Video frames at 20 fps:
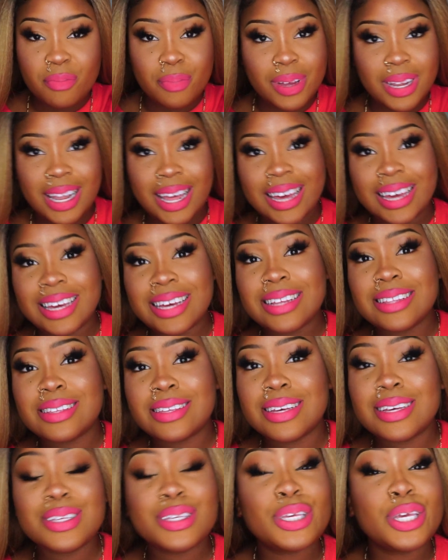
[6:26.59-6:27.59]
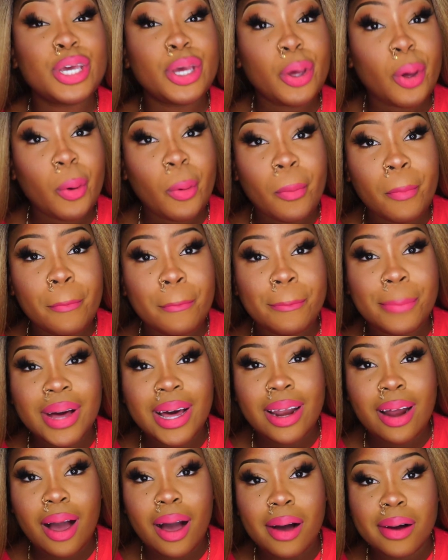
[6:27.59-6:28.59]
but like it's cute.
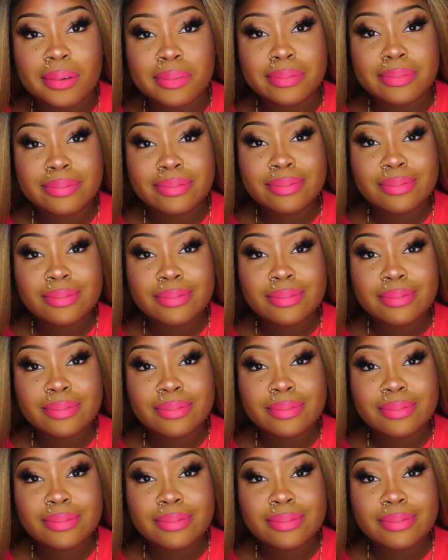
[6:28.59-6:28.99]
But